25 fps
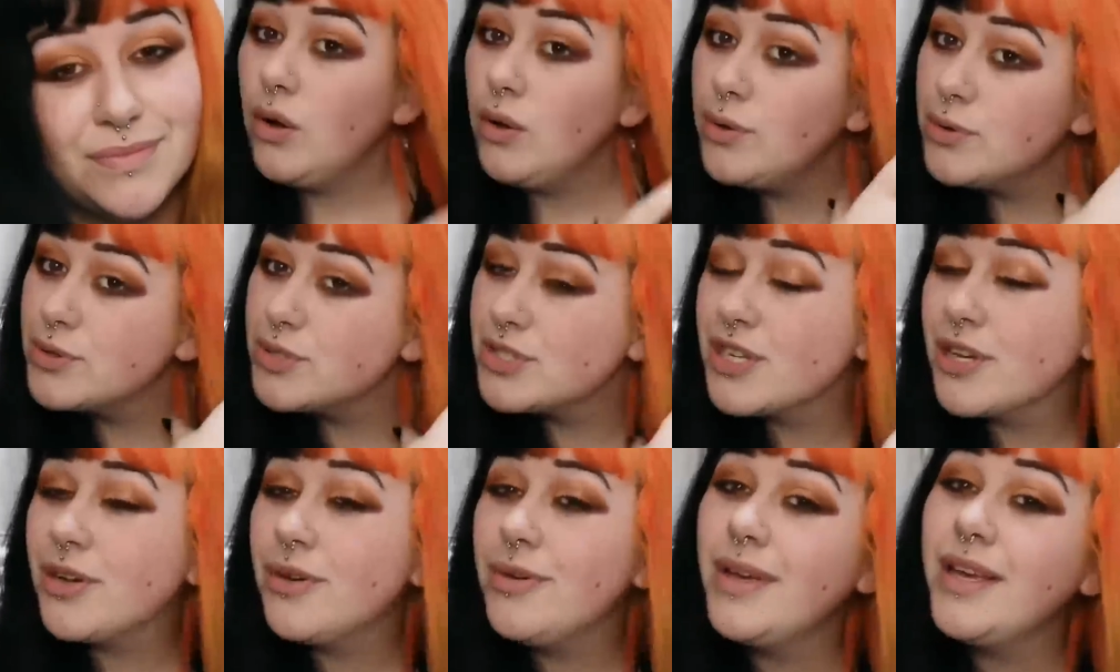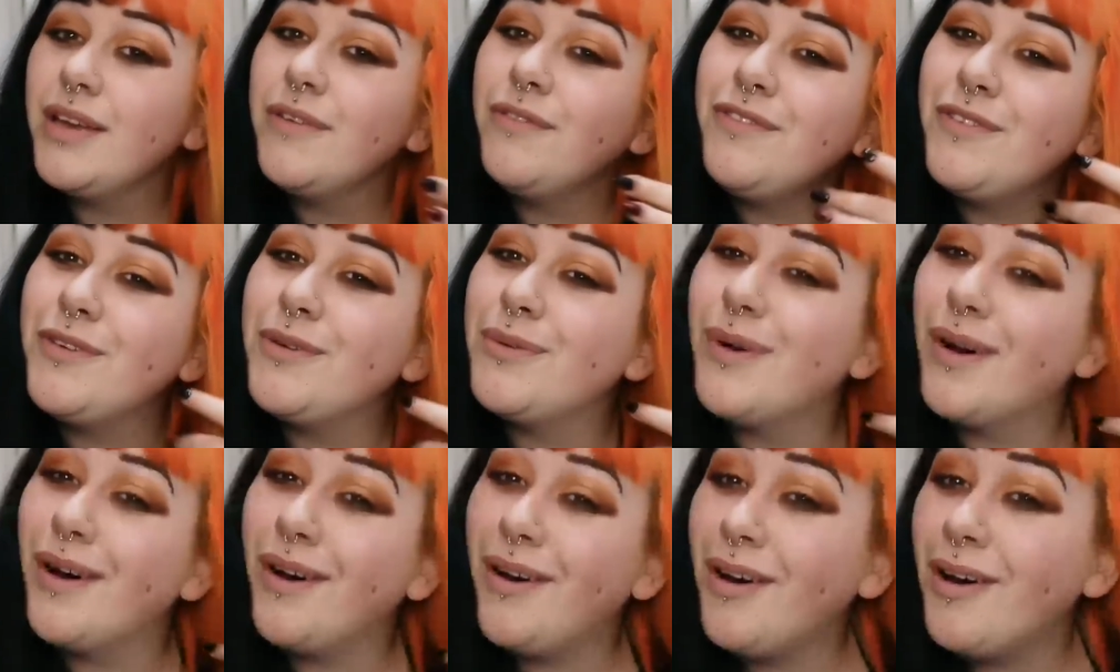Also, if
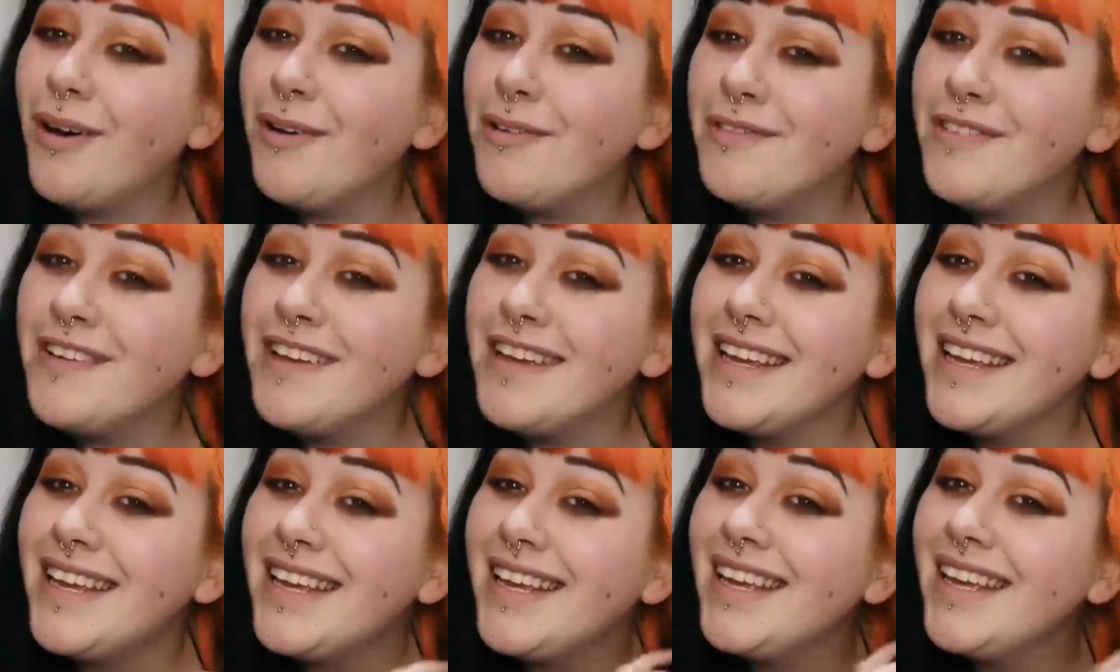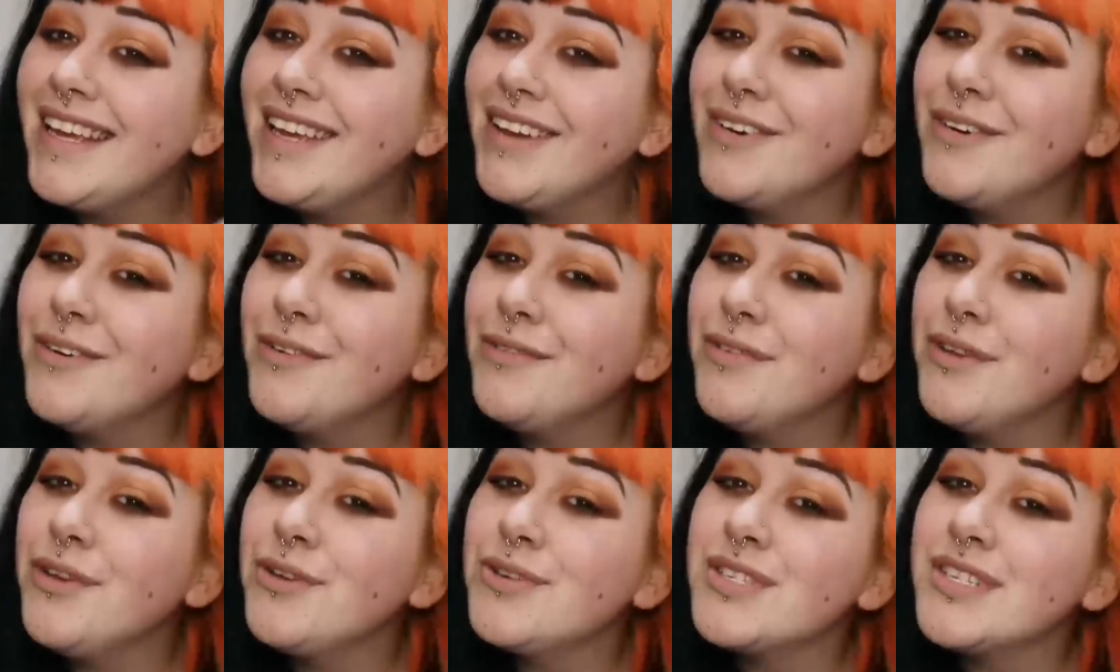you are thinking
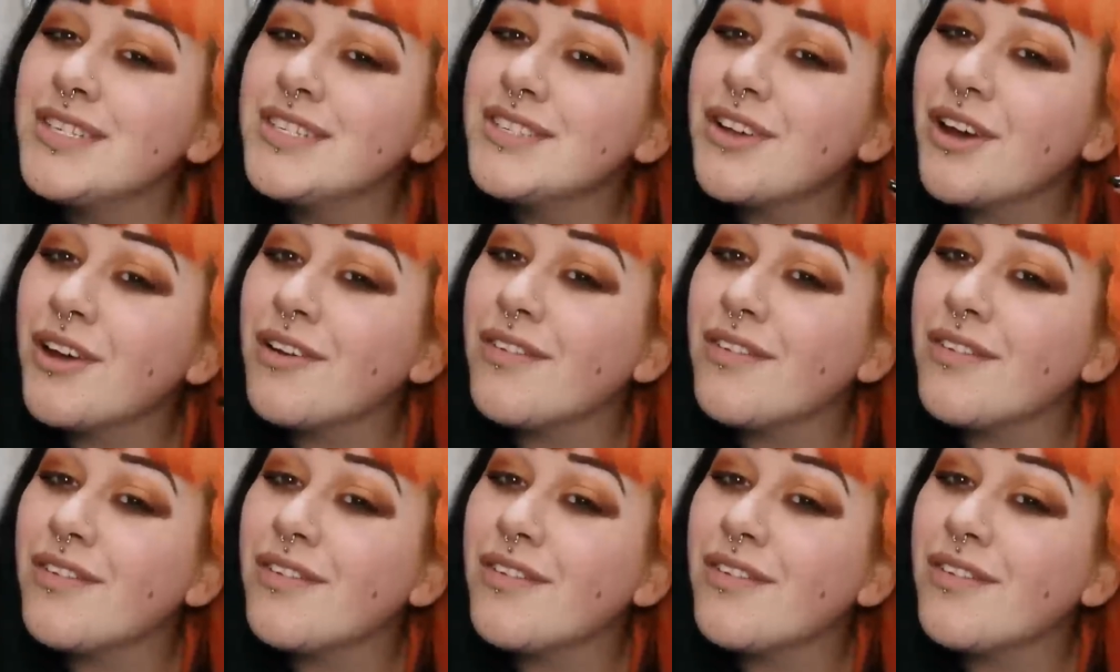of using